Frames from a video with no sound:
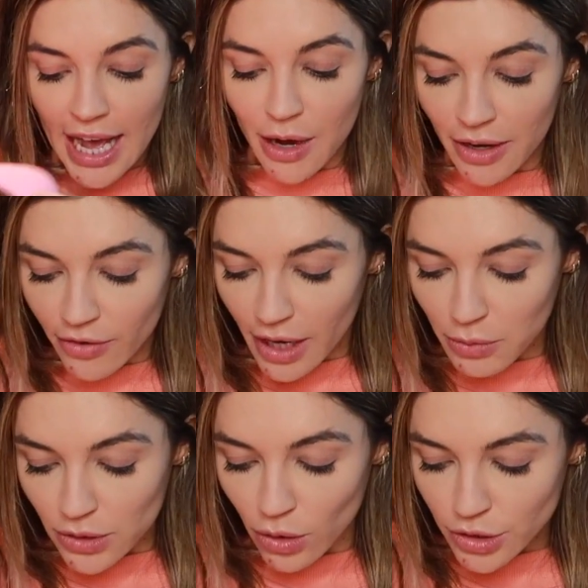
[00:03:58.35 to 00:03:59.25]
However, I
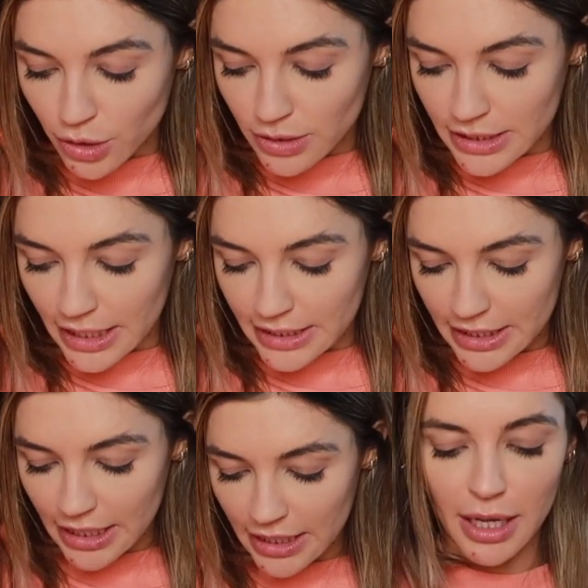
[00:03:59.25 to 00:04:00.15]
was also
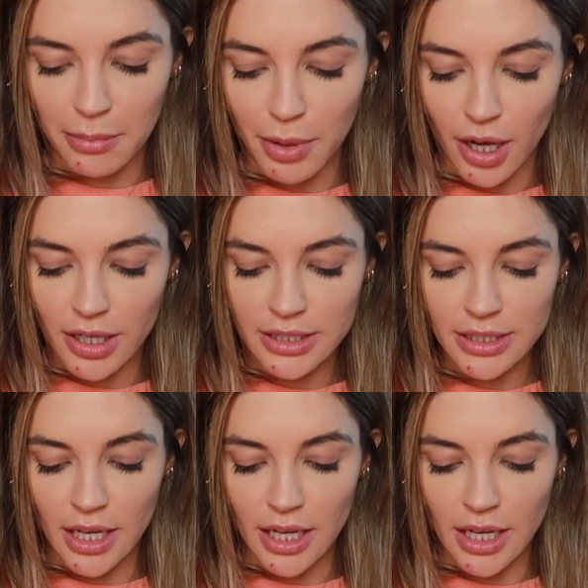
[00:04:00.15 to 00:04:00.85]
sent a box